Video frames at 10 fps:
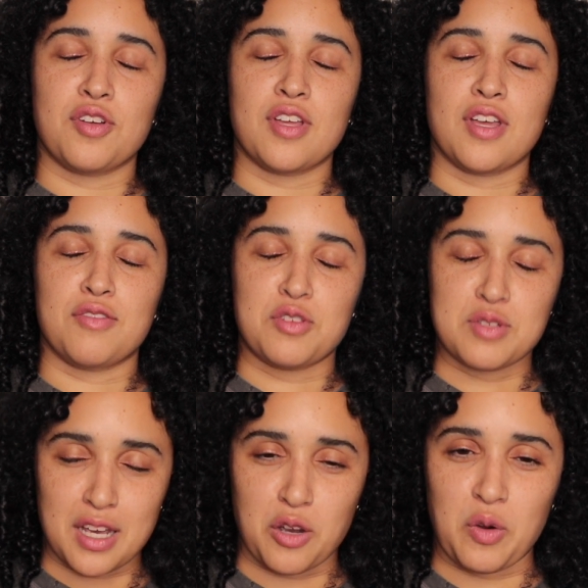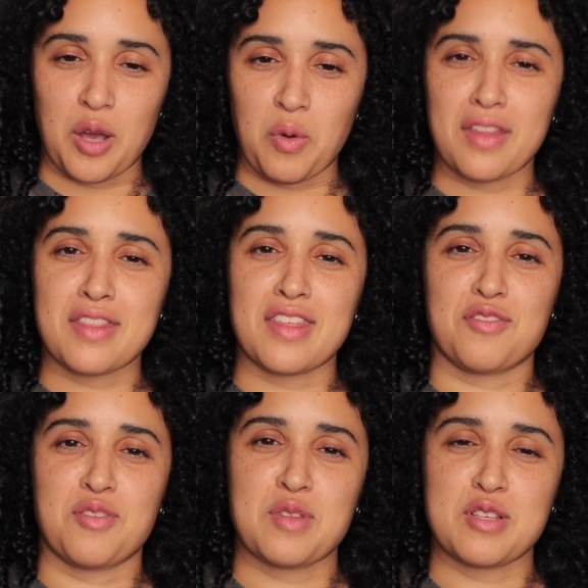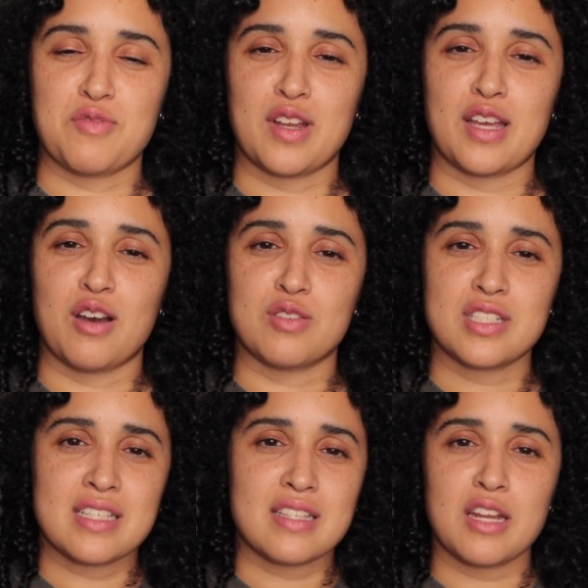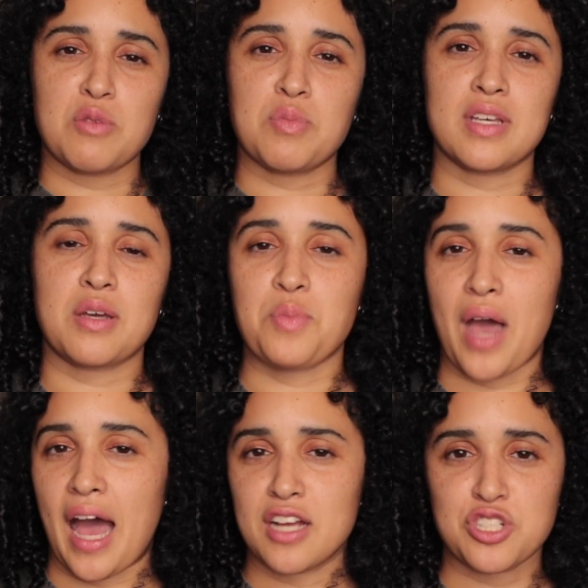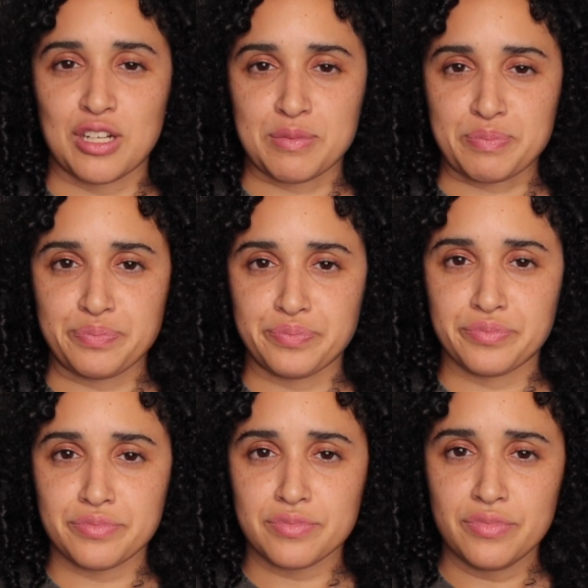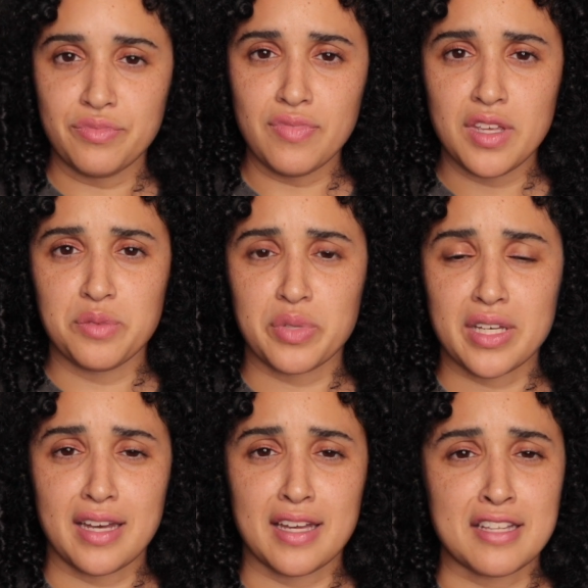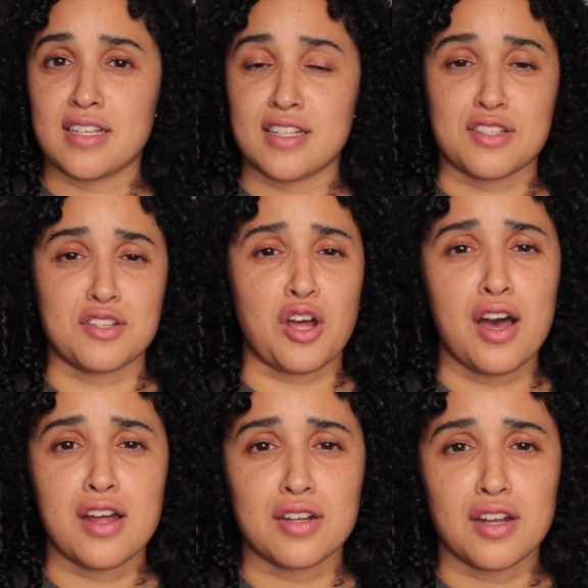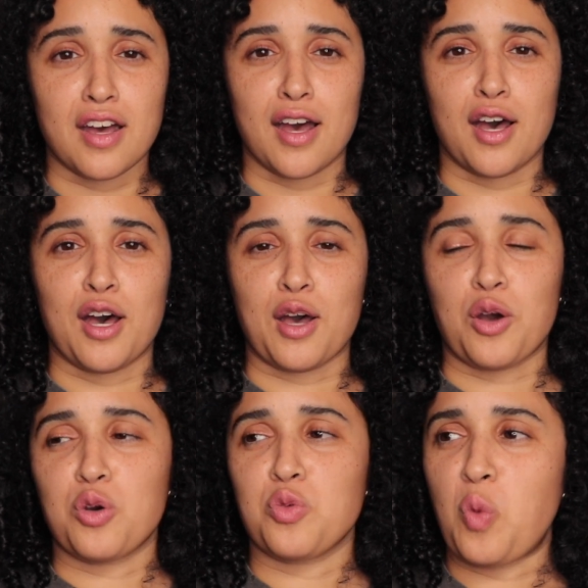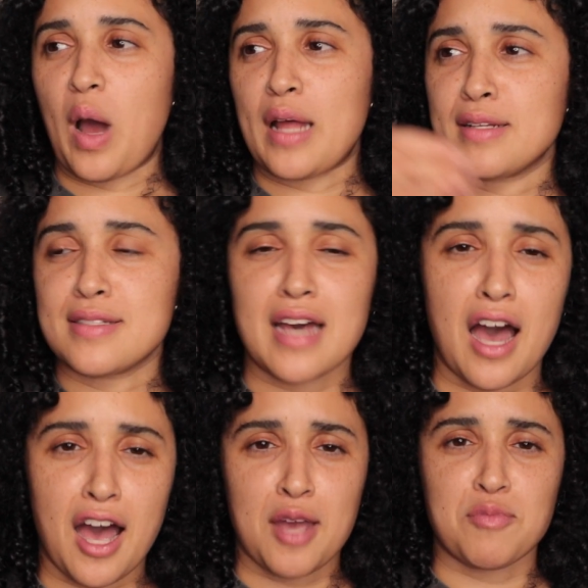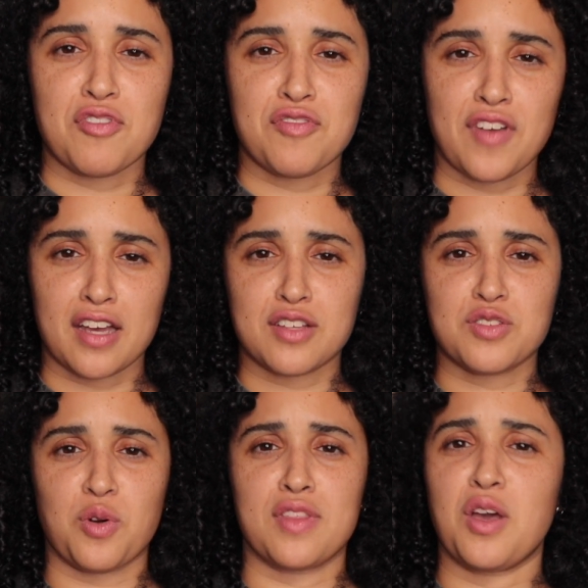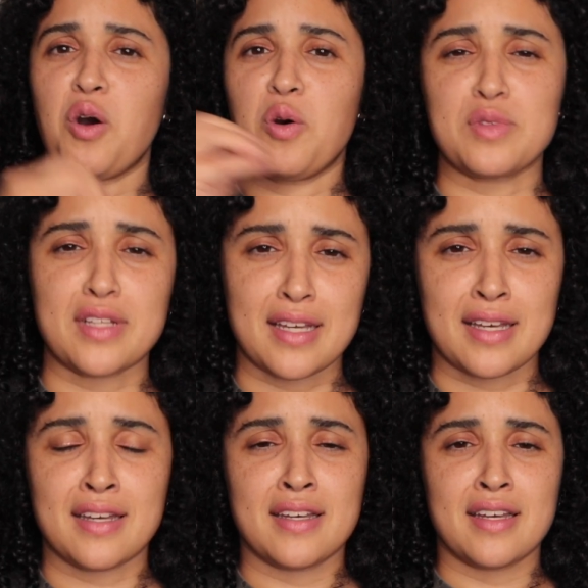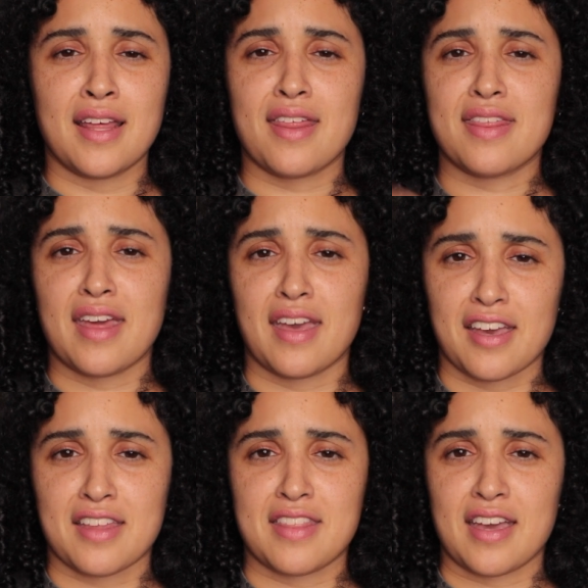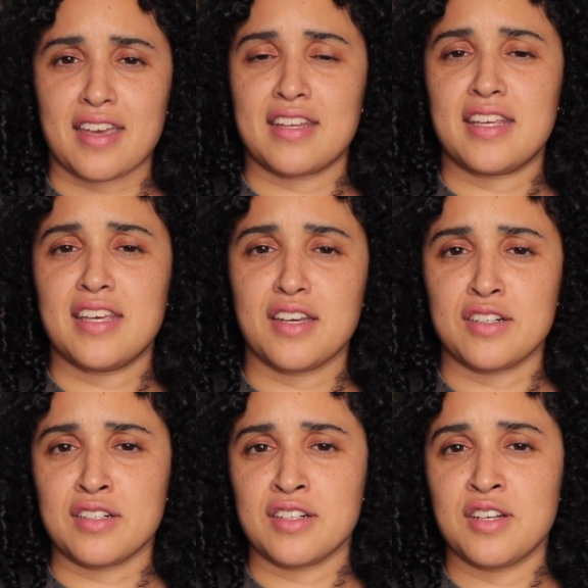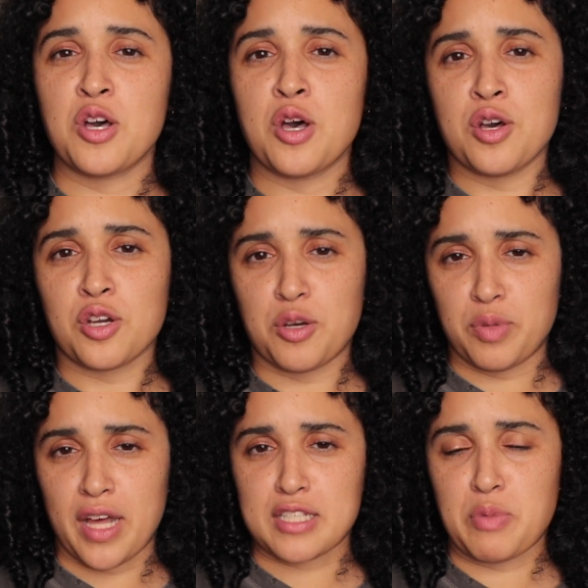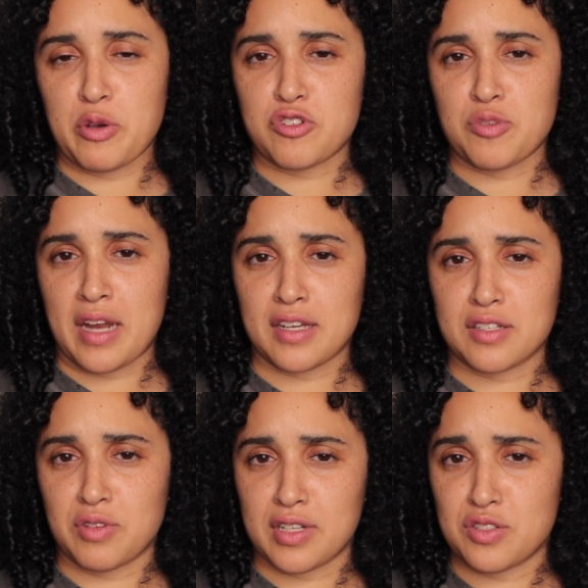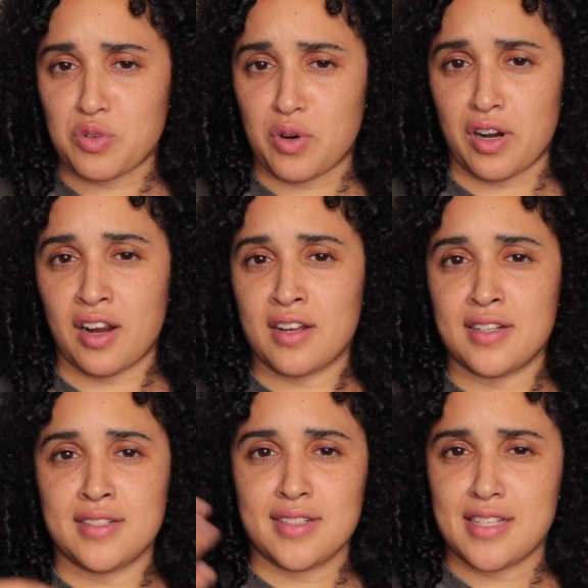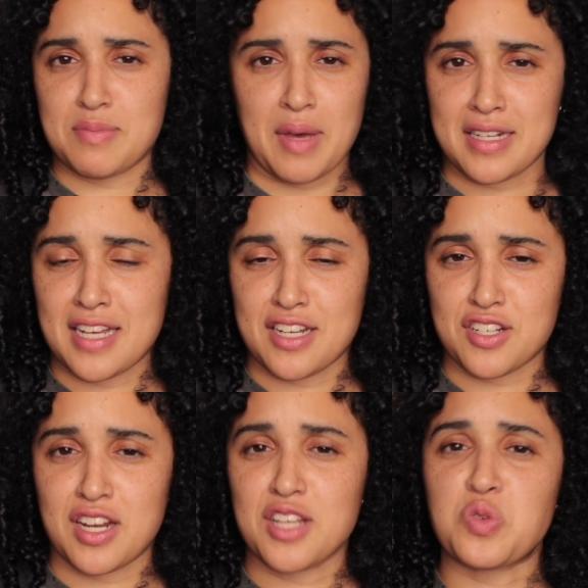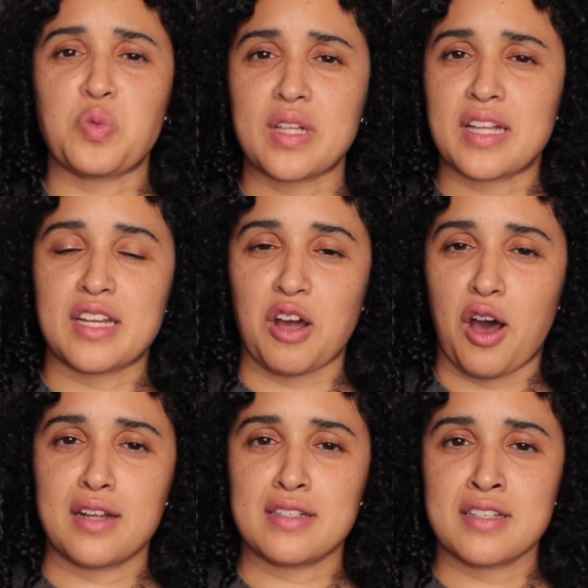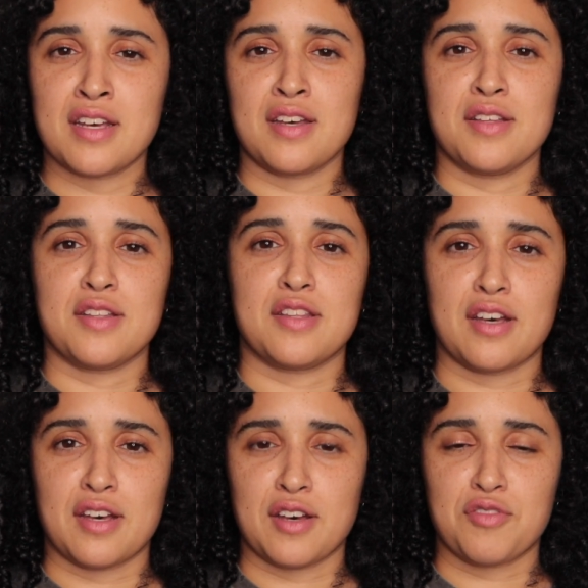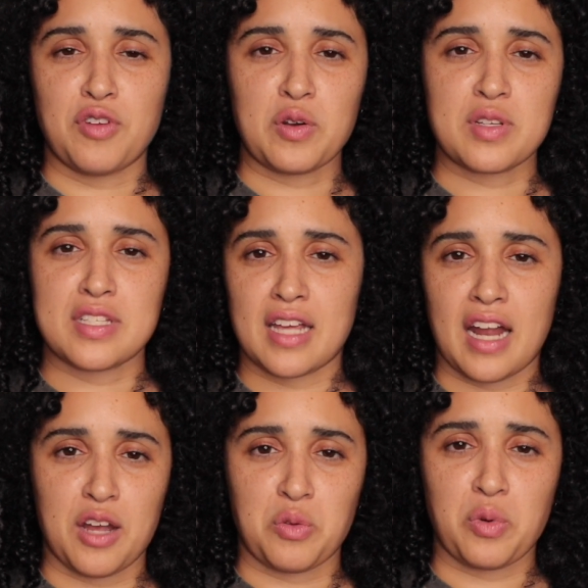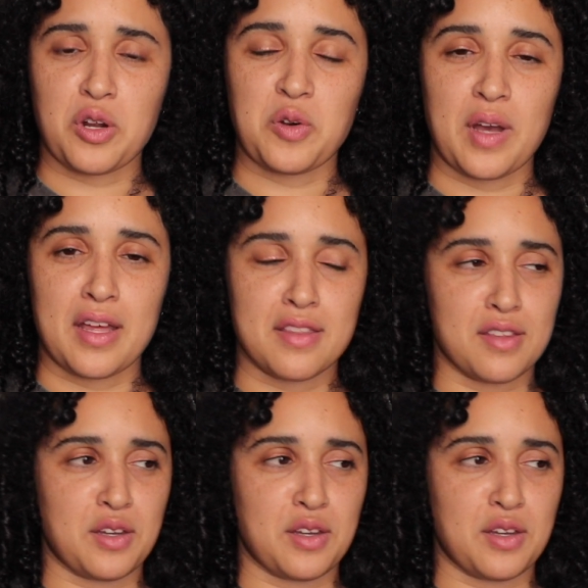if you take away one thing from this video, just let it be compassion, because it's not a one-time fix or the only thing that can heal complex post-traumatic stress disorder is meditation. It's really not. The folks that I work with,